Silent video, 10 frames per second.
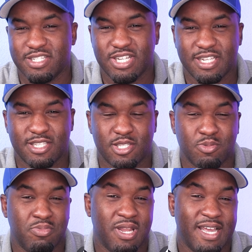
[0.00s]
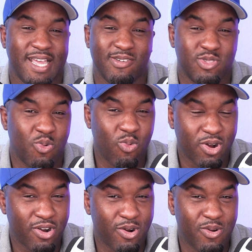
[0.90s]
just block out the
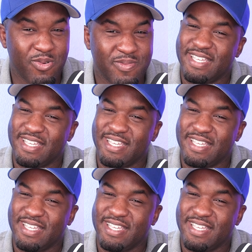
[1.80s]
world,